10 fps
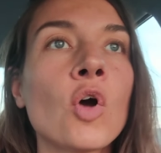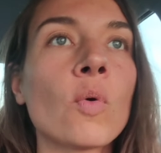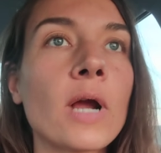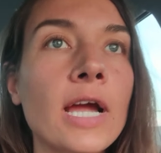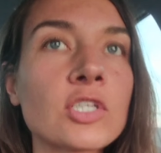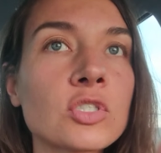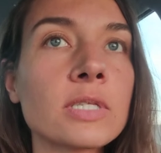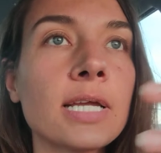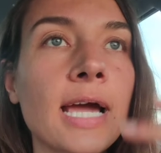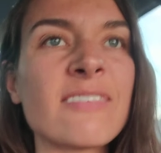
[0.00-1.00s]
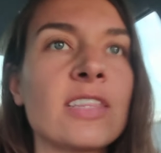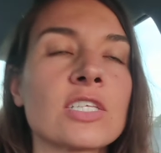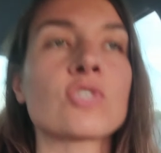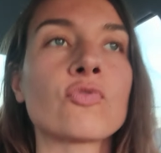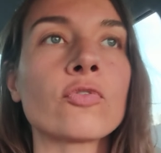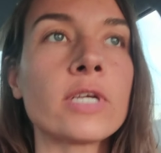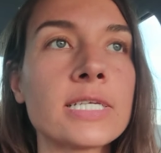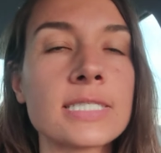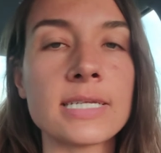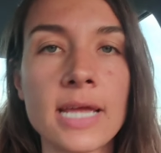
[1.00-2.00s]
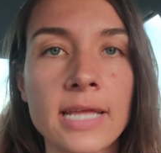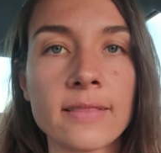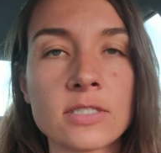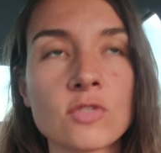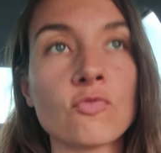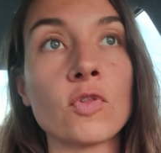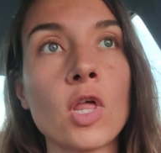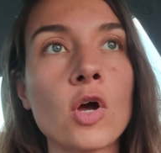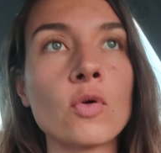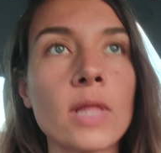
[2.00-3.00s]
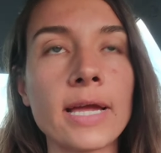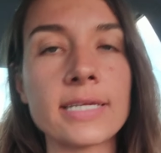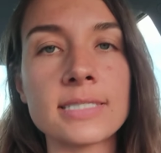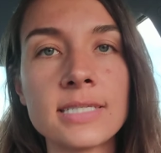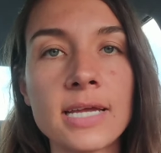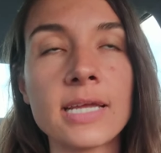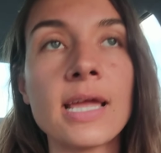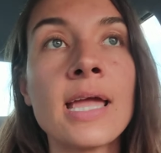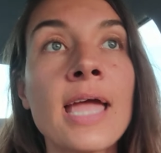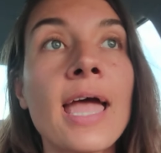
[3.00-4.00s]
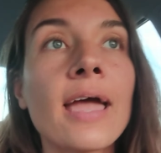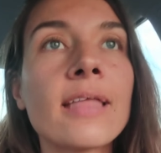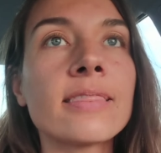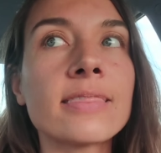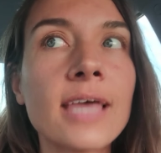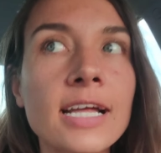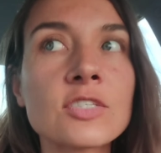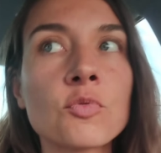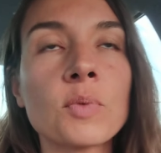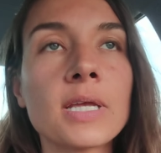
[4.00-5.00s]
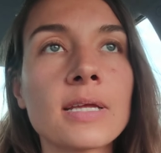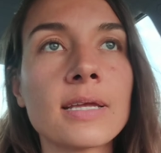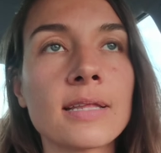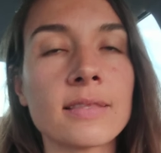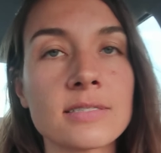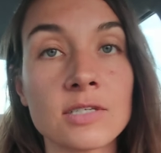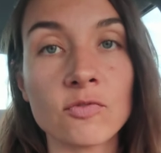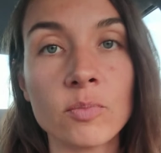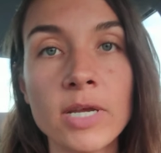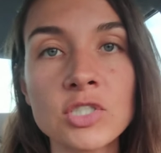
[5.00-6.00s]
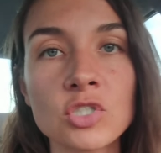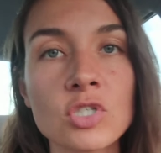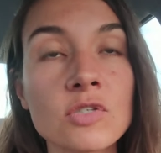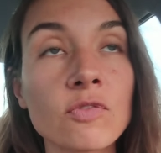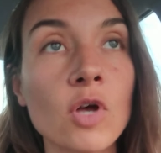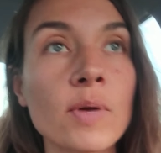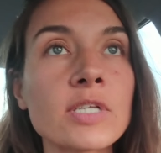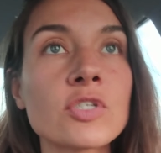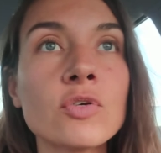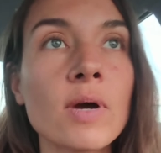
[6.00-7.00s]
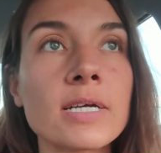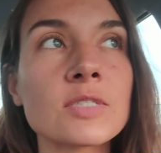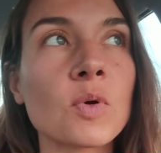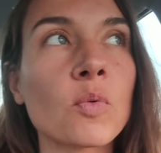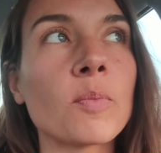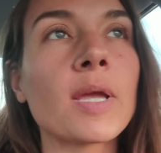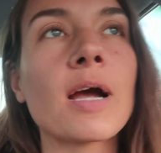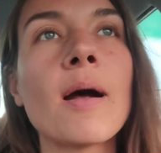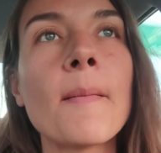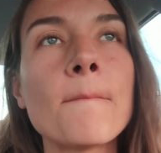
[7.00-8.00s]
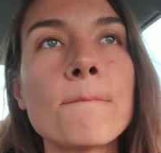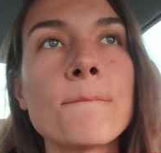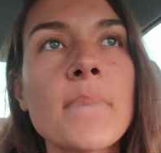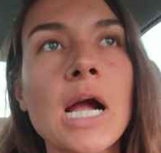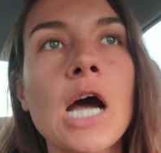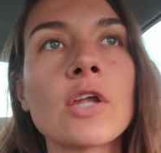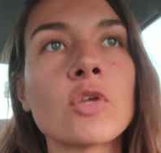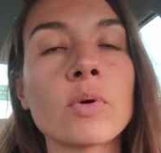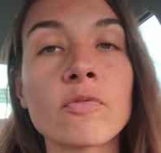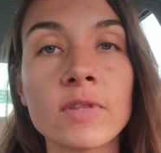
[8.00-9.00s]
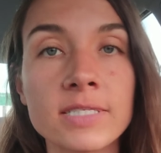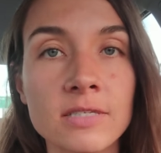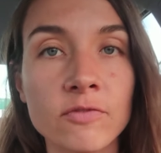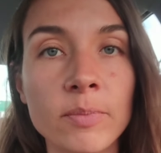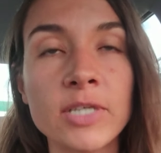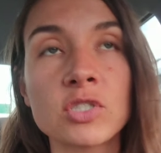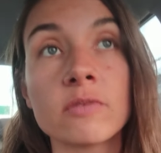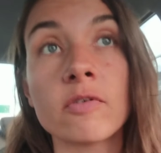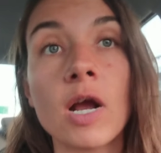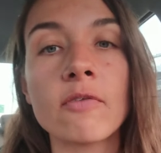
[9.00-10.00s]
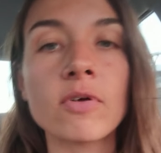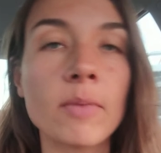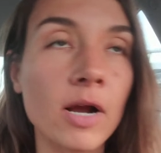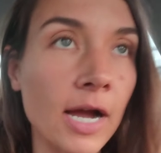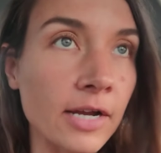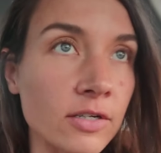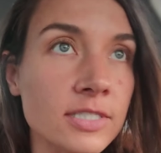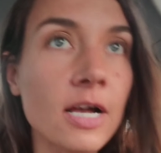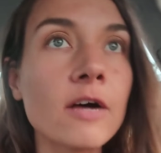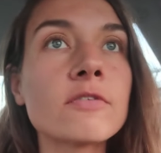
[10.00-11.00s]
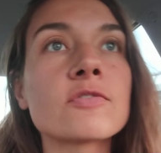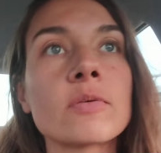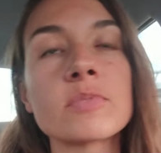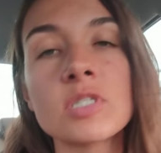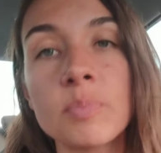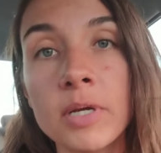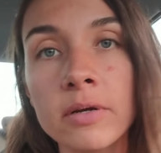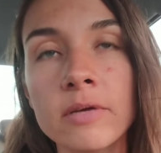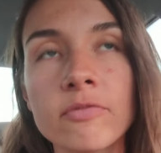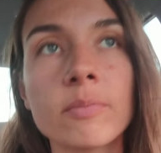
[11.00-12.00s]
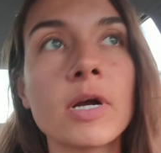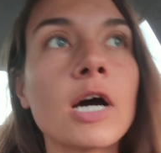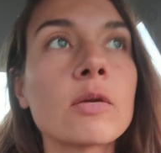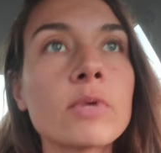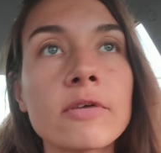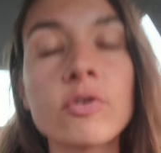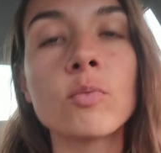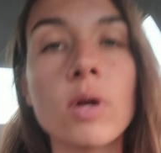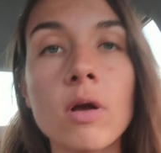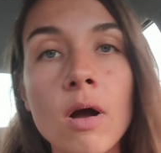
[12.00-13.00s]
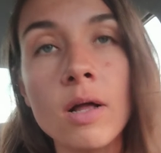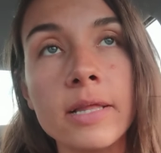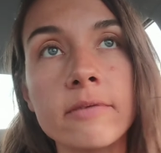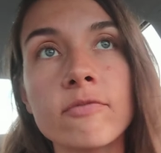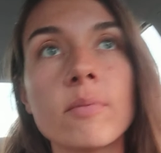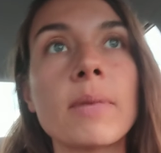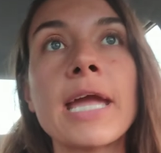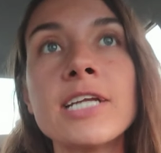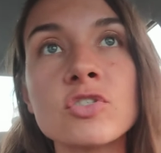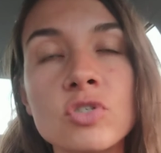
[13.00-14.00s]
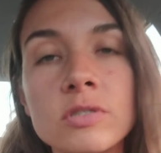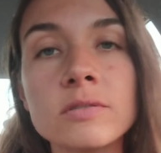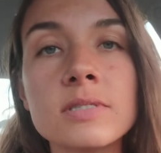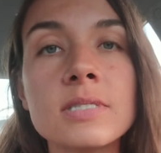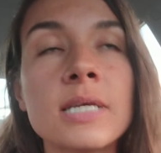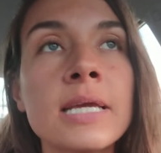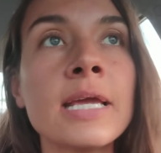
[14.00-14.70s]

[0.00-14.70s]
We're actually kind of in this free state, this flow-like state, and that's when we can get this information just flowing to us, where we become a conduit for this information from our higher selves, from spirit, from God, whatever you want to call it, from angels.